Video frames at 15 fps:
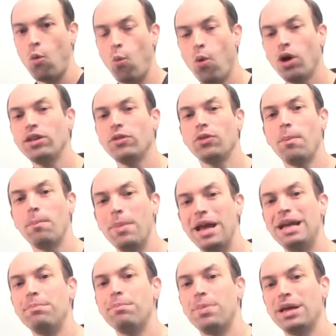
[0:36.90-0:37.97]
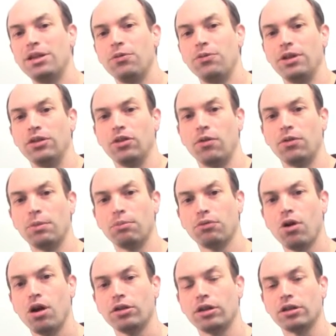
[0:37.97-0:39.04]
One of the main benefits of the
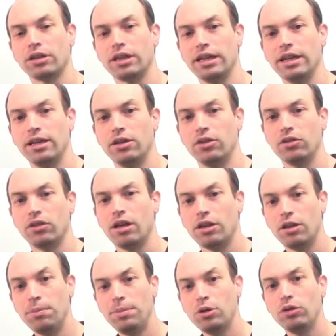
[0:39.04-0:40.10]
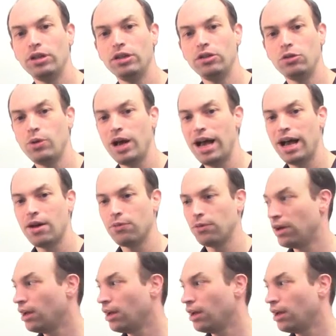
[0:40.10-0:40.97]
product is the ability to have